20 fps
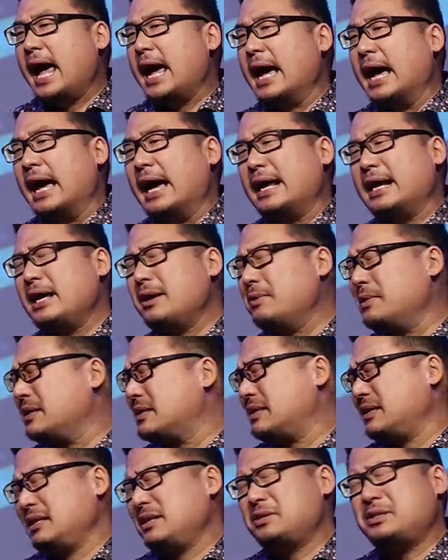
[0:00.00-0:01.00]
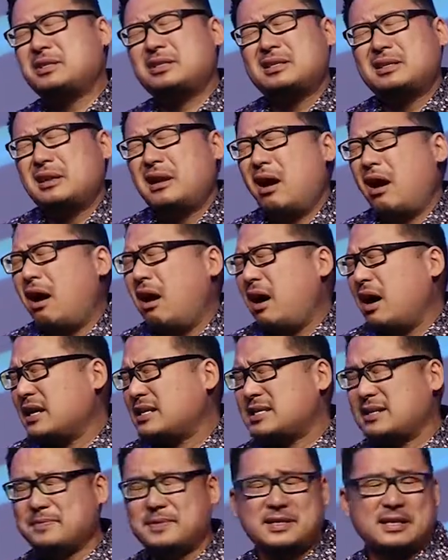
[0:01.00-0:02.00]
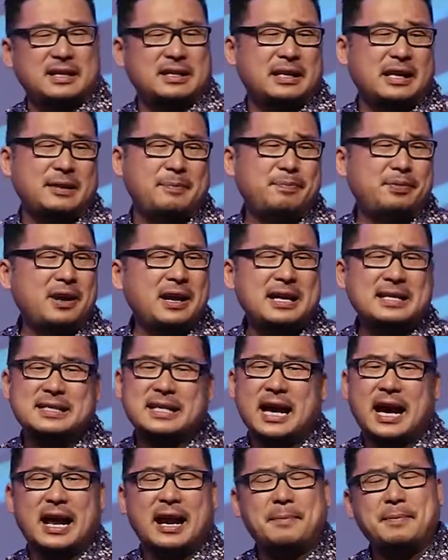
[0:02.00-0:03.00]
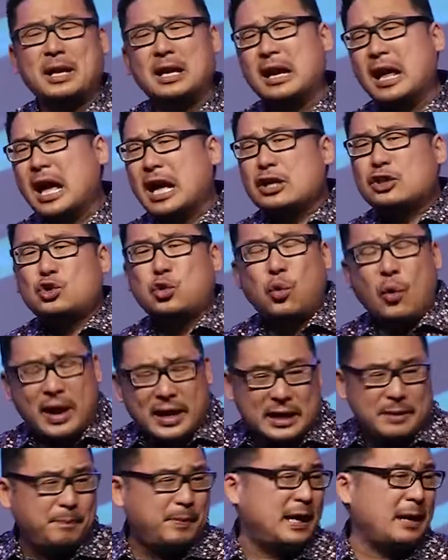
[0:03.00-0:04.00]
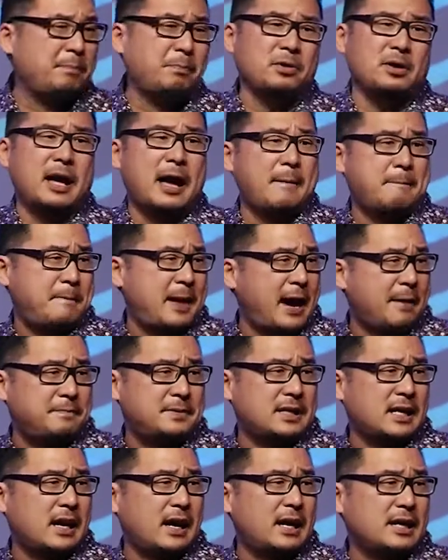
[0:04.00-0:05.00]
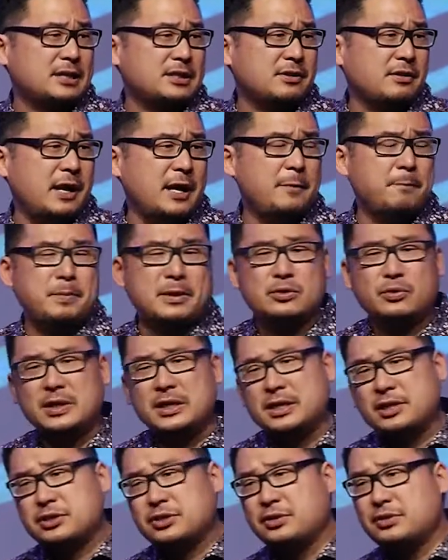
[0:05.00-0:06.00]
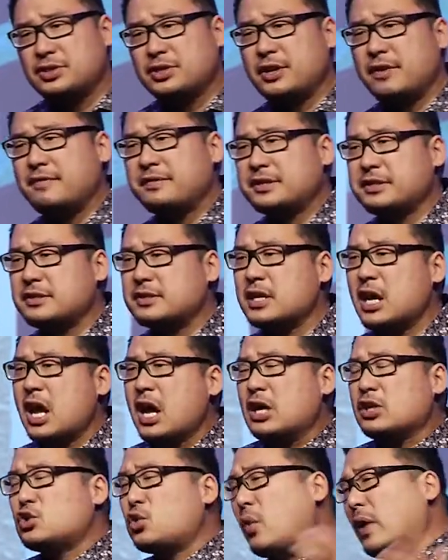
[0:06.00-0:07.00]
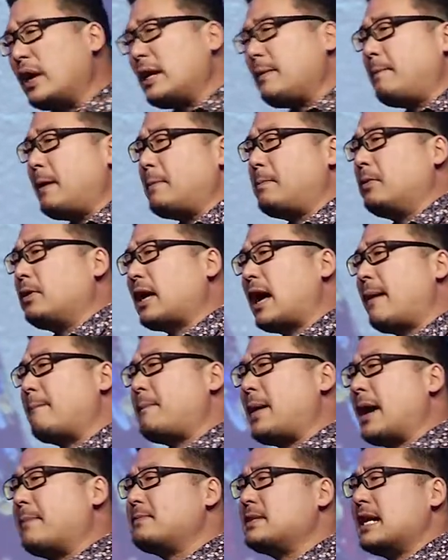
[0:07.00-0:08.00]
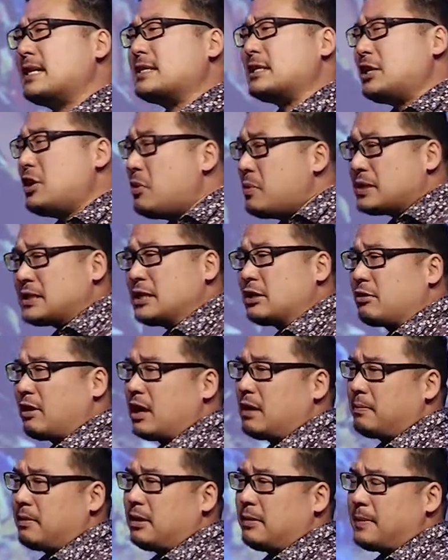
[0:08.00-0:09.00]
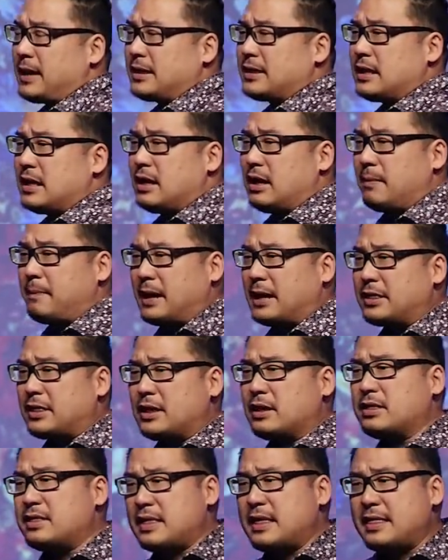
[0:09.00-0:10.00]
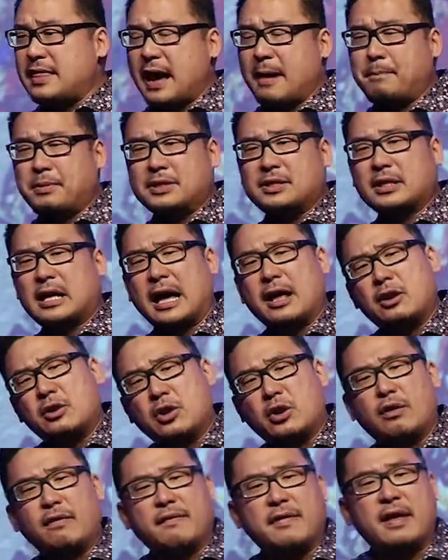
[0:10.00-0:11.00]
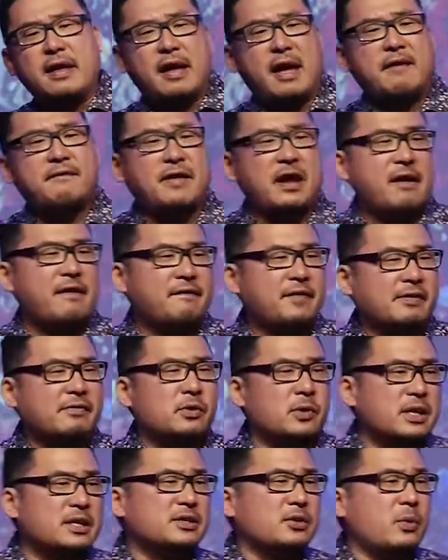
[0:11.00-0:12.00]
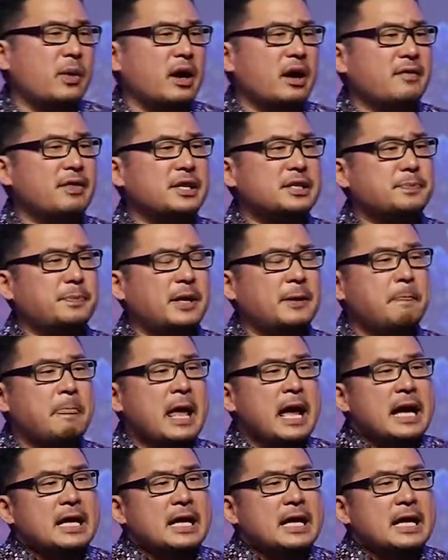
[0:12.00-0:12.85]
and it's just an awesome Sunday. Praise God. I mean, 20 people got baptized, right? Between the two services, 20 people got baptized. And you know what's incredible about that particular, I don't know if everyone is aware of this, but